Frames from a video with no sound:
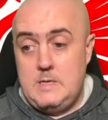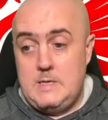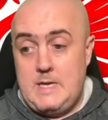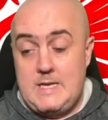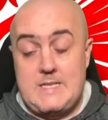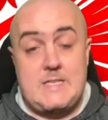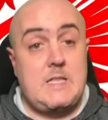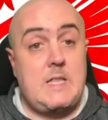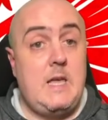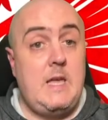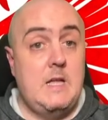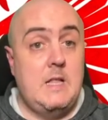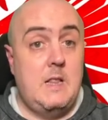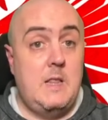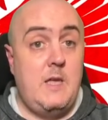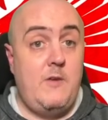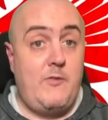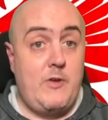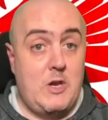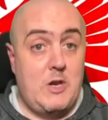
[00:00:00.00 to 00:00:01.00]
A
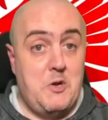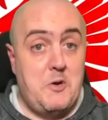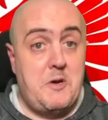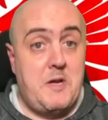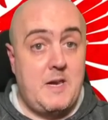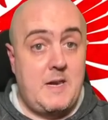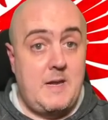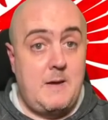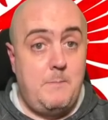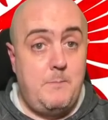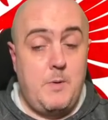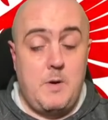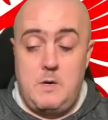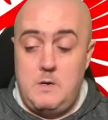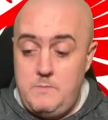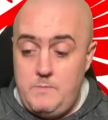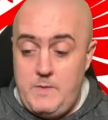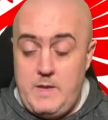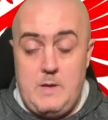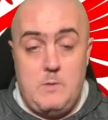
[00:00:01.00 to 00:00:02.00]
steal, if you look at it.
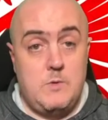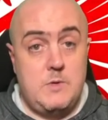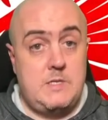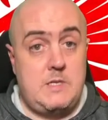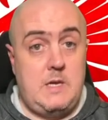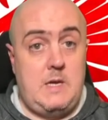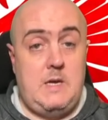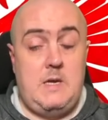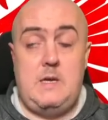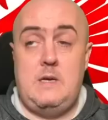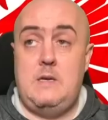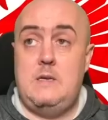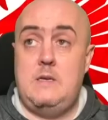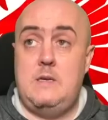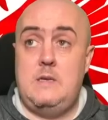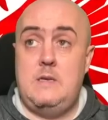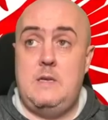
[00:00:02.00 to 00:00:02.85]
But it was an